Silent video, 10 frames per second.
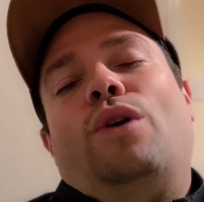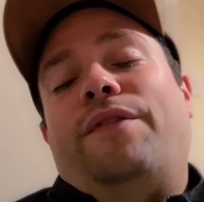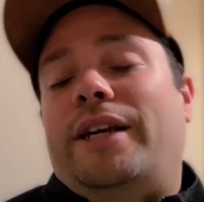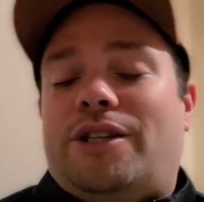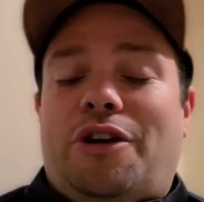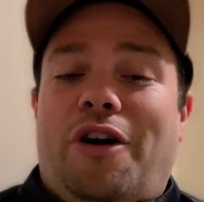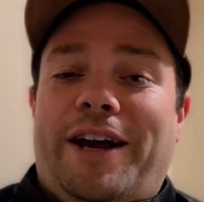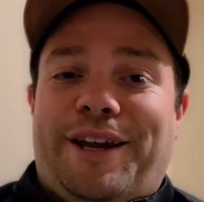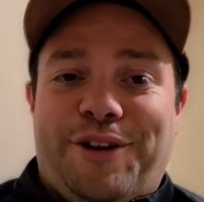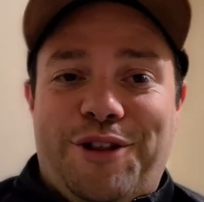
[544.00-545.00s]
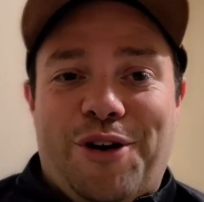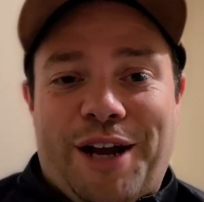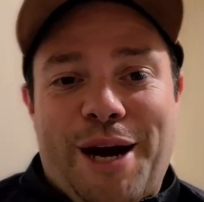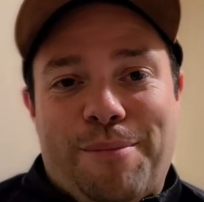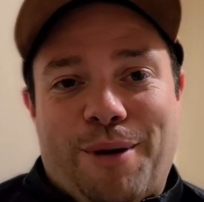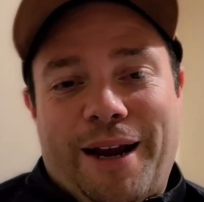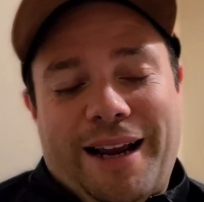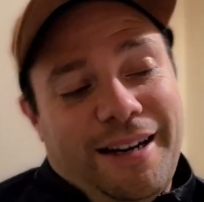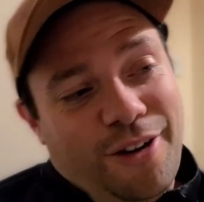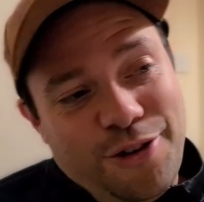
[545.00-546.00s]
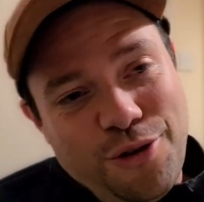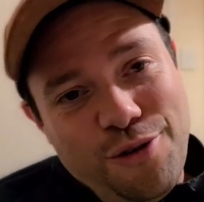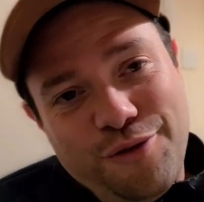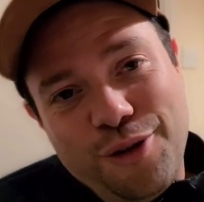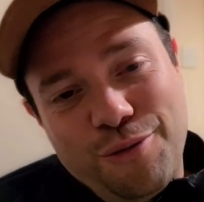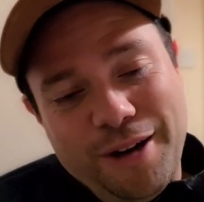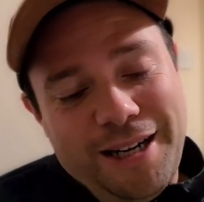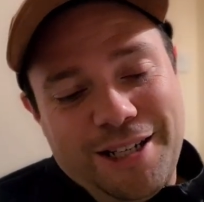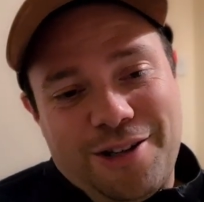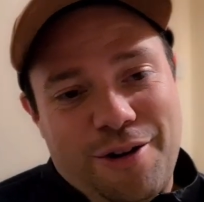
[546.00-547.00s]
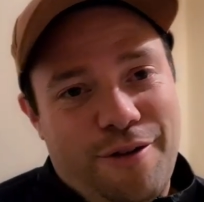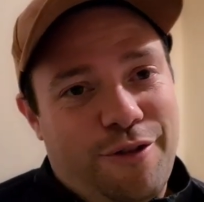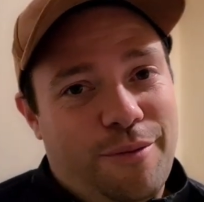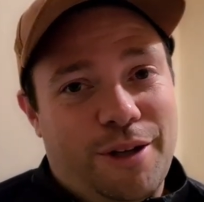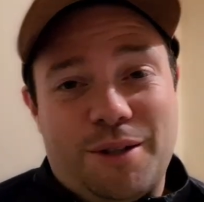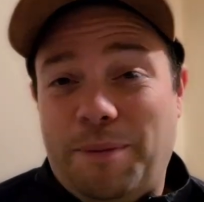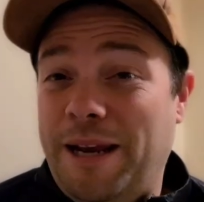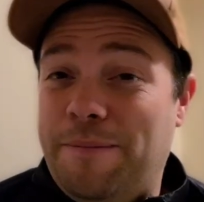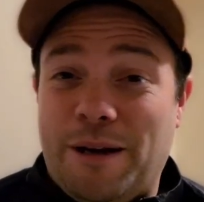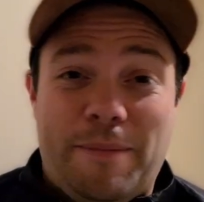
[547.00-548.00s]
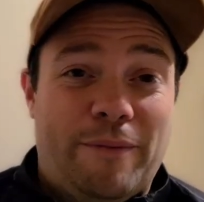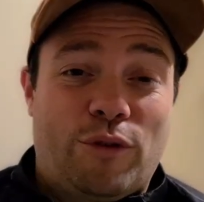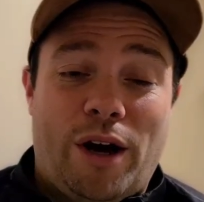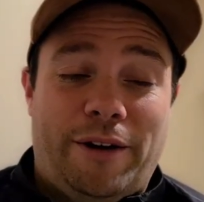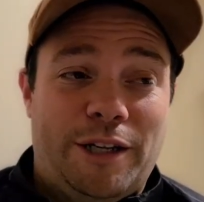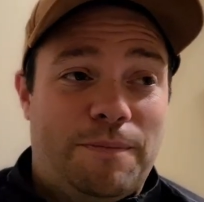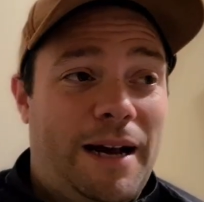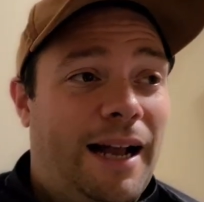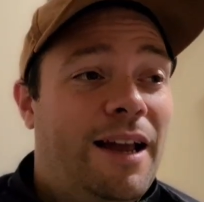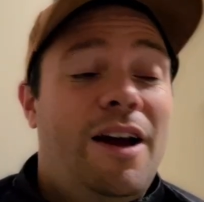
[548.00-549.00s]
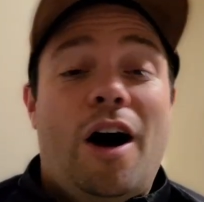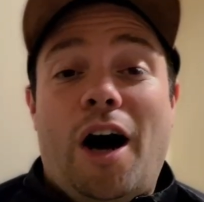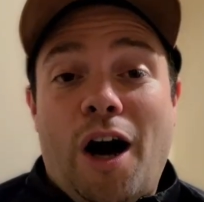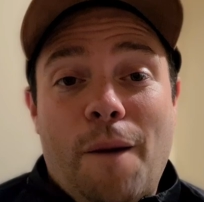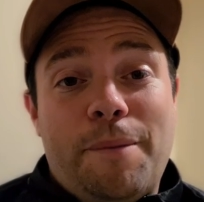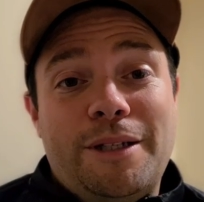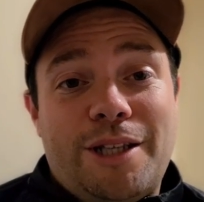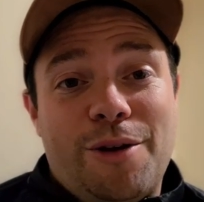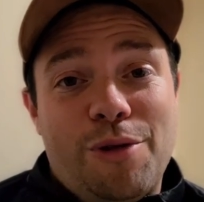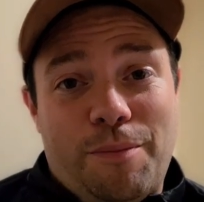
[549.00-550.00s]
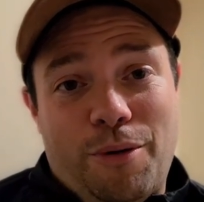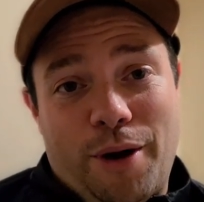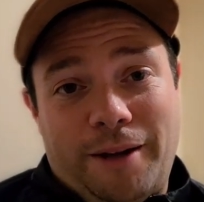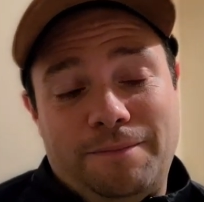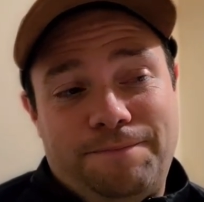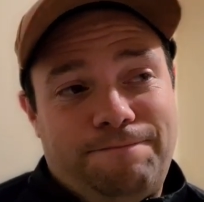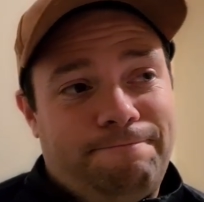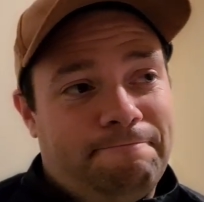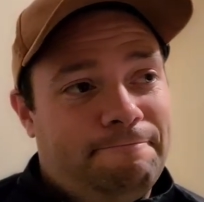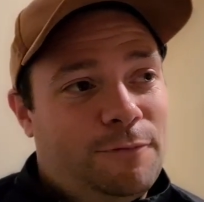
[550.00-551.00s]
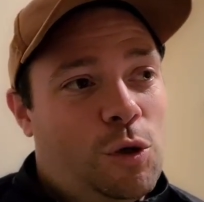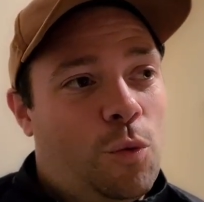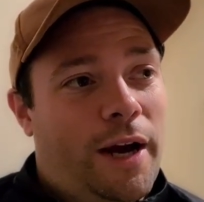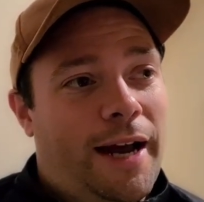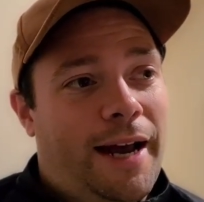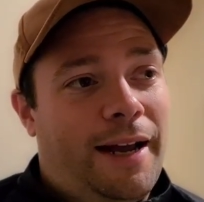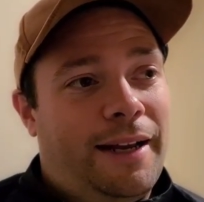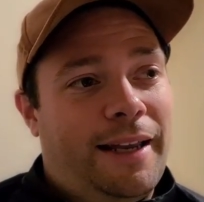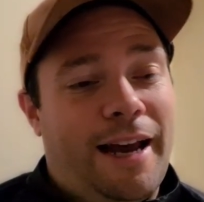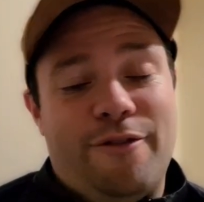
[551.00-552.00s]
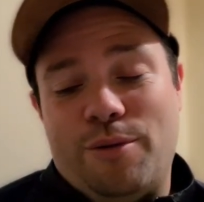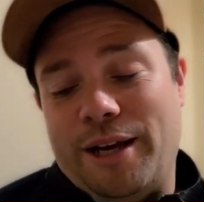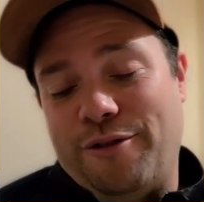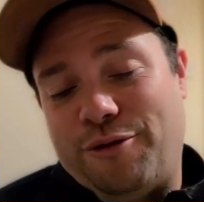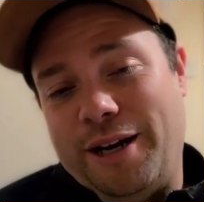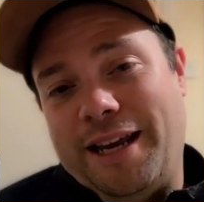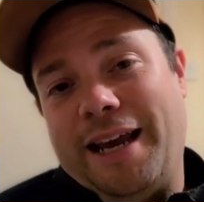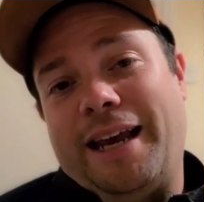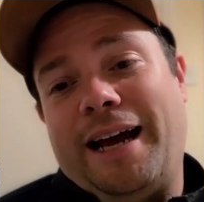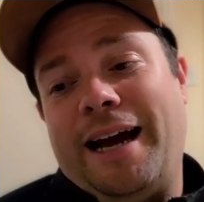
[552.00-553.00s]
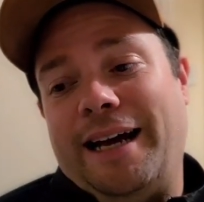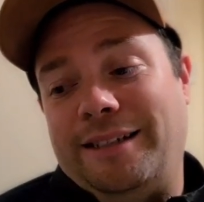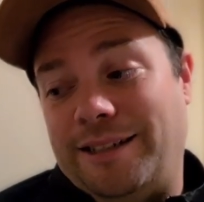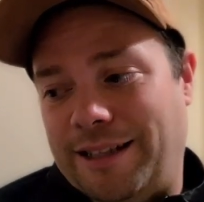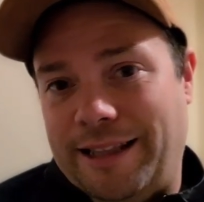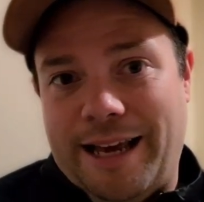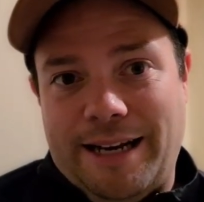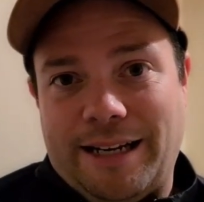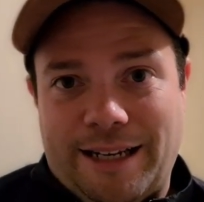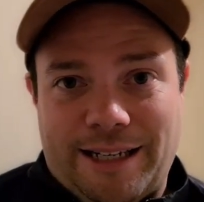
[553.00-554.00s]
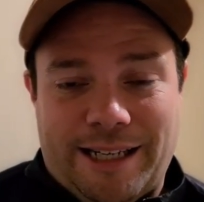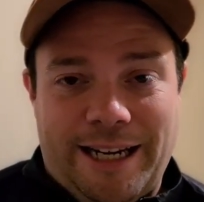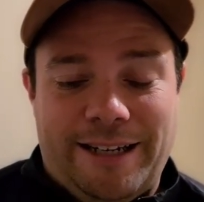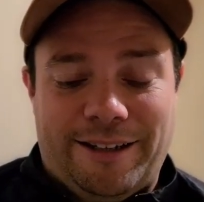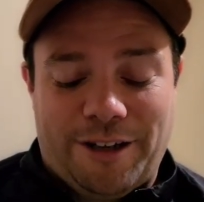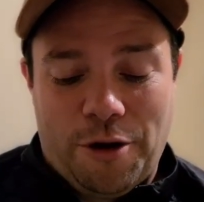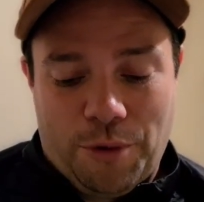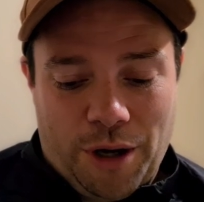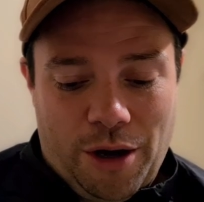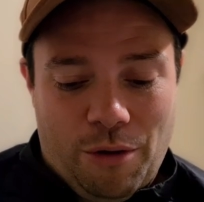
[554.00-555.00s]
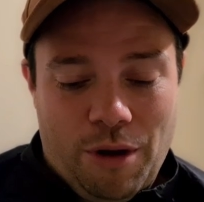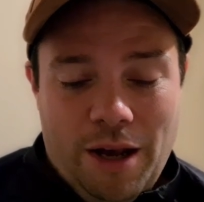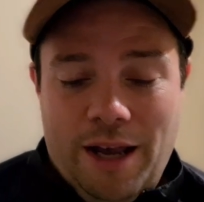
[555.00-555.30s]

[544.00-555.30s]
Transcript: this guy cannot get a break, and I do feel really sorry for him because people have been right on his back up until the point where he gave away the free kick and then conceded an own goal.